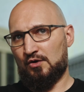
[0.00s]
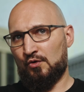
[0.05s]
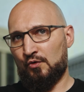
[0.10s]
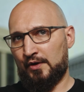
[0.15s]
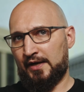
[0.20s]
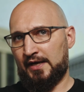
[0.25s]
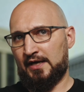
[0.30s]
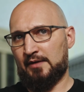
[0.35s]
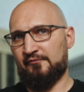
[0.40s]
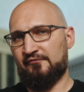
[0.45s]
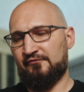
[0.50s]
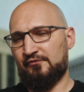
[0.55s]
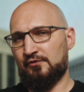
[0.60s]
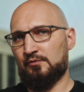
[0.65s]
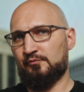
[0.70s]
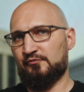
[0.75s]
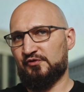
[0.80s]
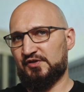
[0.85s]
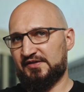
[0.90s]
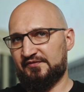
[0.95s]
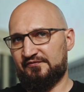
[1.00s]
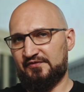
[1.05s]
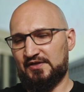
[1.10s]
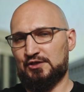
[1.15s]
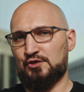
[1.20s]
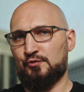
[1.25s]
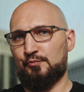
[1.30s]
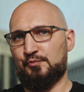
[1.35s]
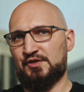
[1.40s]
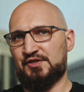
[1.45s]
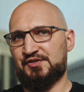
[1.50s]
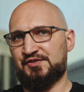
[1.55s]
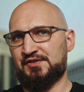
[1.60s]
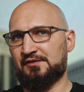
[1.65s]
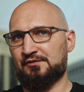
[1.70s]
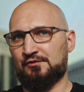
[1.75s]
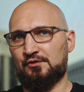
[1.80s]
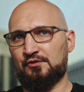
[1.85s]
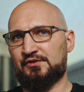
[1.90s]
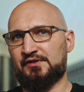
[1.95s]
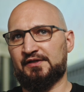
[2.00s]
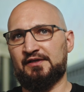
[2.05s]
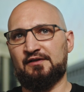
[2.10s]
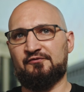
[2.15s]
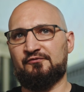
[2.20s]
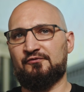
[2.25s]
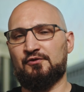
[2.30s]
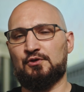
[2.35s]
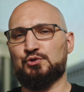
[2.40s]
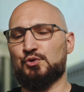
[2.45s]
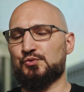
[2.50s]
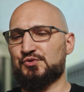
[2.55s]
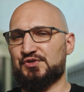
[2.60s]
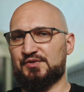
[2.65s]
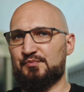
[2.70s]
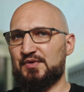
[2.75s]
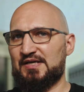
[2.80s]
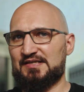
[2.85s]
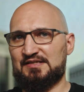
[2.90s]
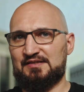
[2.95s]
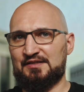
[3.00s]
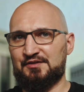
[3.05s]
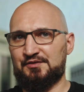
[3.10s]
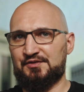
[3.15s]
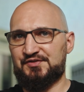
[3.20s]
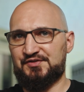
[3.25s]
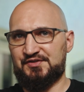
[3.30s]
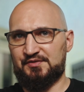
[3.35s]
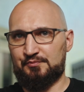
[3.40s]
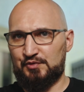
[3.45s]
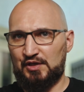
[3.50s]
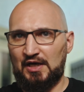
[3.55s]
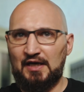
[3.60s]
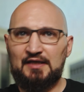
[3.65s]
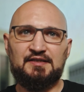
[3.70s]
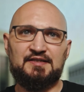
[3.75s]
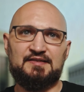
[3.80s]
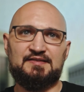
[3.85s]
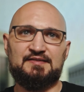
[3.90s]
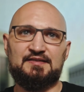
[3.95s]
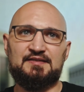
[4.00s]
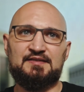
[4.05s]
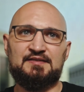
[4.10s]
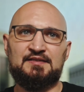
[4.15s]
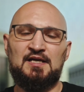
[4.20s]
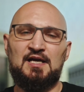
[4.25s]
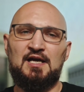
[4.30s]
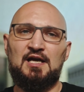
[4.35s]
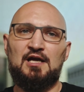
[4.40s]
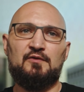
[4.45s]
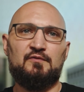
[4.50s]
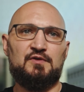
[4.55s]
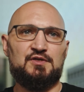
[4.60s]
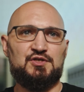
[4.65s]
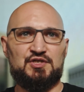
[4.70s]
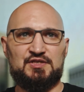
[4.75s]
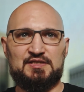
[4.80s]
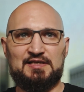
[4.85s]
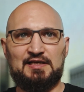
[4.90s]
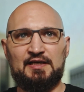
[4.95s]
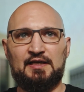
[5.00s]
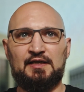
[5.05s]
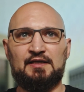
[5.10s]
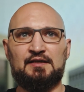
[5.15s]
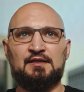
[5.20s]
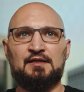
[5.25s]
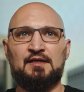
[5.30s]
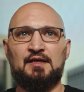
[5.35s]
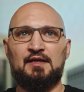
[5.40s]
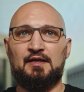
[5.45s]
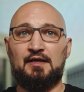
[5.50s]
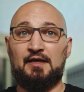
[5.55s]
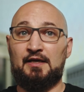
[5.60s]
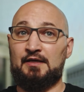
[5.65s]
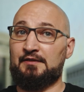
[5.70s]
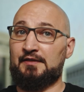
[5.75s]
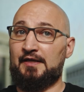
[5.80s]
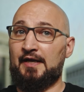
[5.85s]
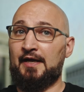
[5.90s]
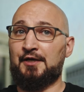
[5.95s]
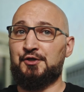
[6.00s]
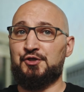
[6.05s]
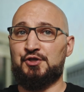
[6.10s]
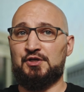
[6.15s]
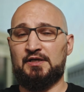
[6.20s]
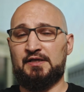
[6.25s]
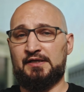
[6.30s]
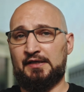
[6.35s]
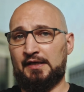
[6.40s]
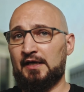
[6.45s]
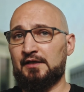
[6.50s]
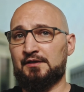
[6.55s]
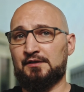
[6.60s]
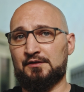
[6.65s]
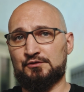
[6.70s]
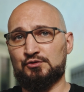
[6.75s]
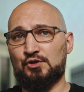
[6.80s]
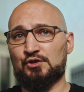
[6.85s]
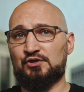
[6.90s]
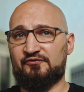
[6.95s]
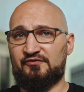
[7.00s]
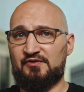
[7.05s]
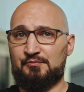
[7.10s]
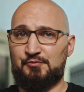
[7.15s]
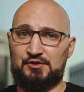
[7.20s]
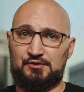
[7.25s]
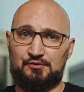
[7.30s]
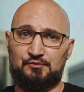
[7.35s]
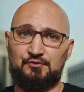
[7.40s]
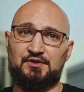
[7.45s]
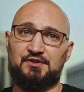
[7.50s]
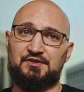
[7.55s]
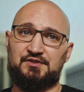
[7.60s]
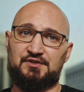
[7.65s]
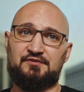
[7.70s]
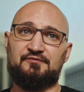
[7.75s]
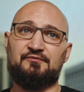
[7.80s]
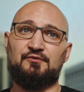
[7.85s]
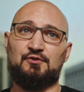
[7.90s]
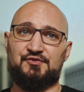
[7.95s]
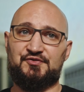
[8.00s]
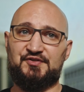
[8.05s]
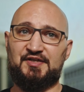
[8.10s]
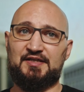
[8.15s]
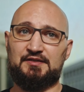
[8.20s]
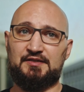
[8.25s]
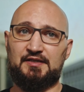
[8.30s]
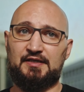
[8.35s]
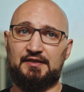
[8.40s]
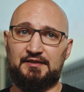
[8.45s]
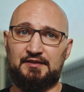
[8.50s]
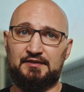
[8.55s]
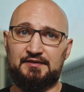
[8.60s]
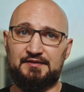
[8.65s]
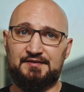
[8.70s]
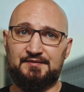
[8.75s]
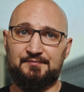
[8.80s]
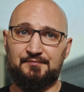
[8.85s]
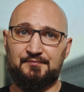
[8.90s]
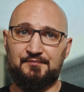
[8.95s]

OEM firmware developers are not really follow the best industry practices, which is lead and actually creating a lot of opportunities for the attackers.